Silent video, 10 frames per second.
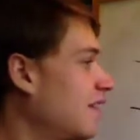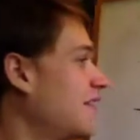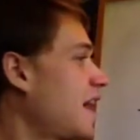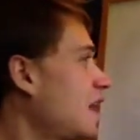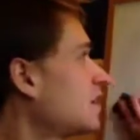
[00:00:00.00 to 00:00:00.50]

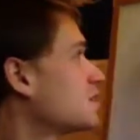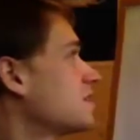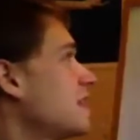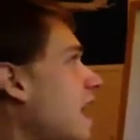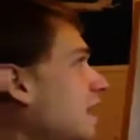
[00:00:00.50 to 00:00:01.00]
That is
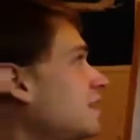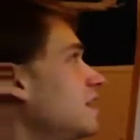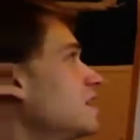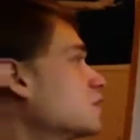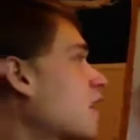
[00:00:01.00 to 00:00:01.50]
not a
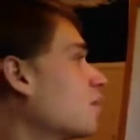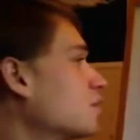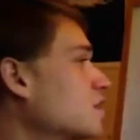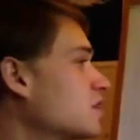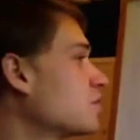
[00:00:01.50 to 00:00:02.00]
desirable
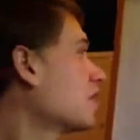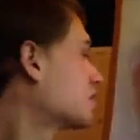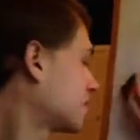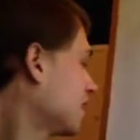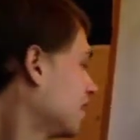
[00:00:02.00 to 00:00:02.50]

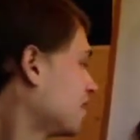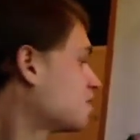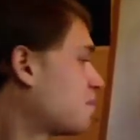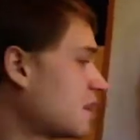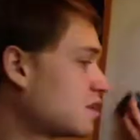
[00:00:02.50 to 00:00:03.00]
situation,
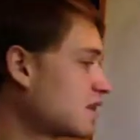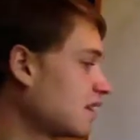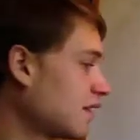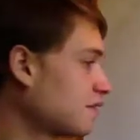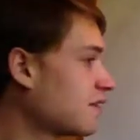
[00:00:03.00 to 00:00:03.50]

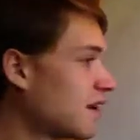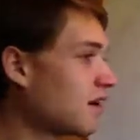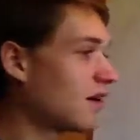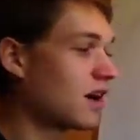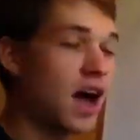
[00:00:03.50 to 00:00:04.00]
especially if
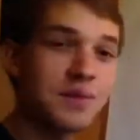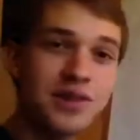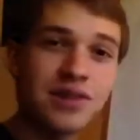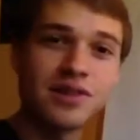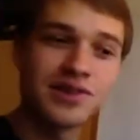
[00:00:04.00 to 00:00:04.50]
there are
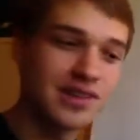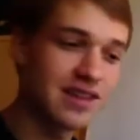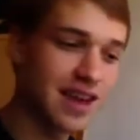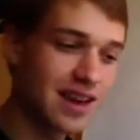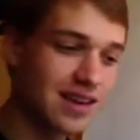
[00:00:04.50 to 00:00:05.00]
obstacles at
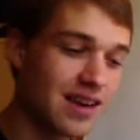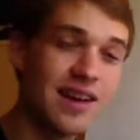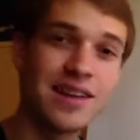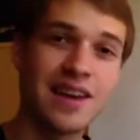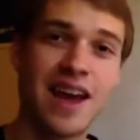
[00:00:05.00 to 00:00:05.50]
the end
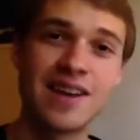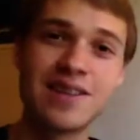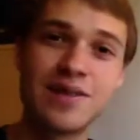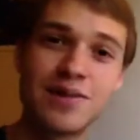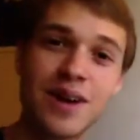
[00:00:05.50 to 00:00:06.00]
and
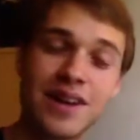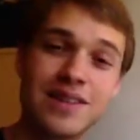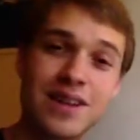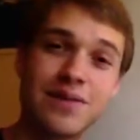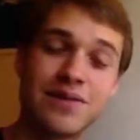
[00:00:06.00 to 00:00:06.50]
you
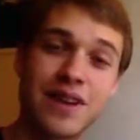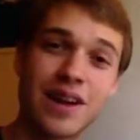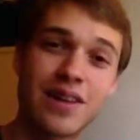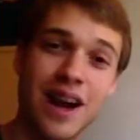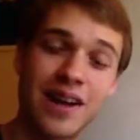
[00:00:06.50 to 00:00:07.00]
didn't
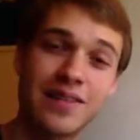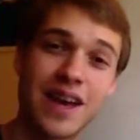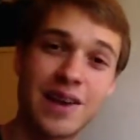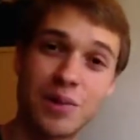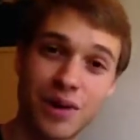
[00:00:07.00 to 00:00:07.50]
figure out
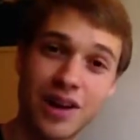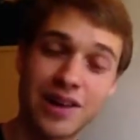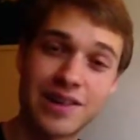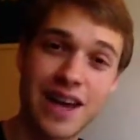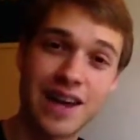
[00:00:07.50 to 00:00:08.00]
that you weren't going
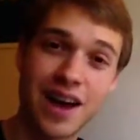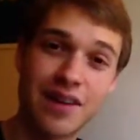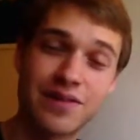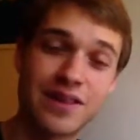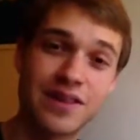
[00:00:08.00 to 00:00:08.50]
to take
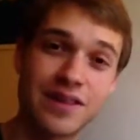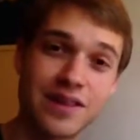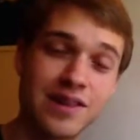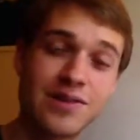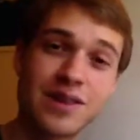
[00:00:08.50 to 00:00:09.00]
off and
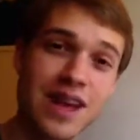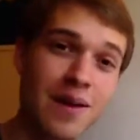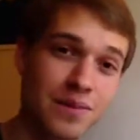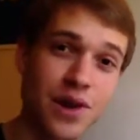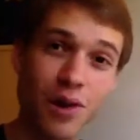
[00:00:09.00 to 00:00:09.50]
you just
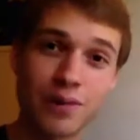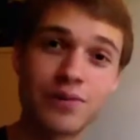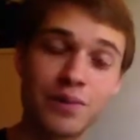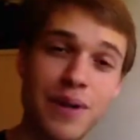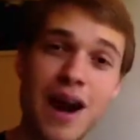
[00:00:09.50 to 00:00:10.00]
kept going
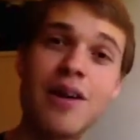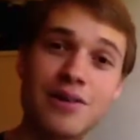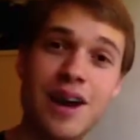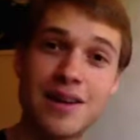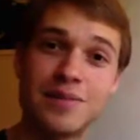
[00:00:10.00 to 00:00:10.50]
full power
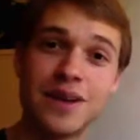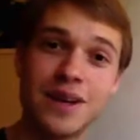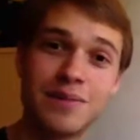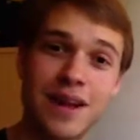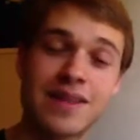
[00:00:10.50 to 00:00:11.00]
trying to
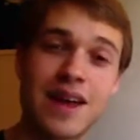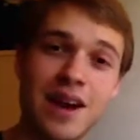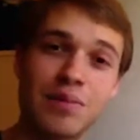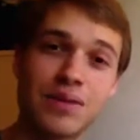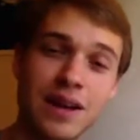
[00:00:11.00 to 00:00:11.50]
make that
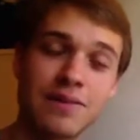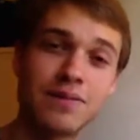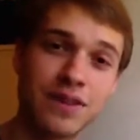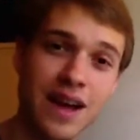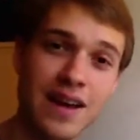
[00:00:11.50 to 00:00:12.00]
airplane
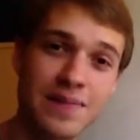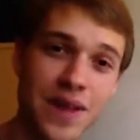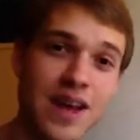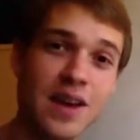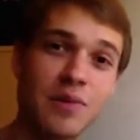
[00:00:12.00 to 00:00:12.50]
fly.
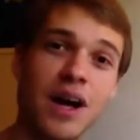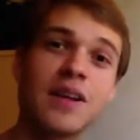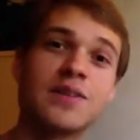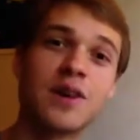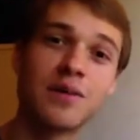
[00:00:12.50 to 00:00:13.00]

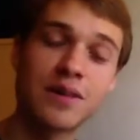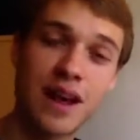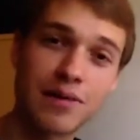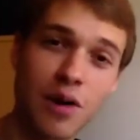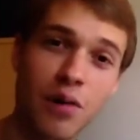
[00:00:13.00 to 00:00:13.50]
Well, don't
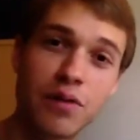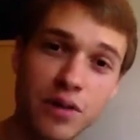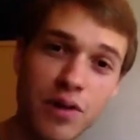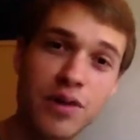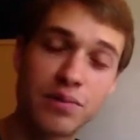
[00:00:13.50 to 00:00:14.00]
ever
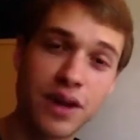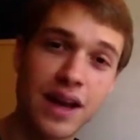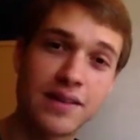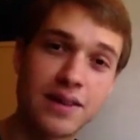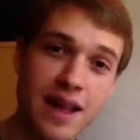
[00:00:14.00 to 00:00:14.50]
overload your
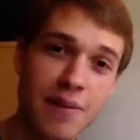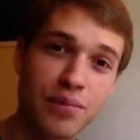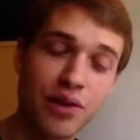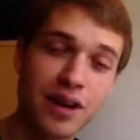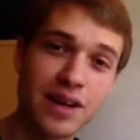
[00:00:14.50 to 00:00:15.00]
plane to that
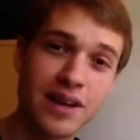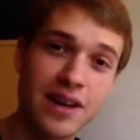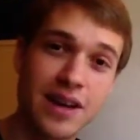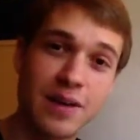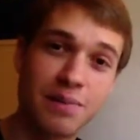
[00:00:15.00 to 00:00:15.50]
point.
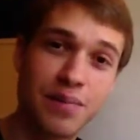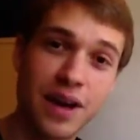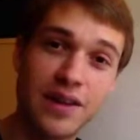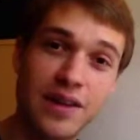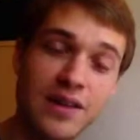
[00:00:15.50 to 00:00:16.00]
But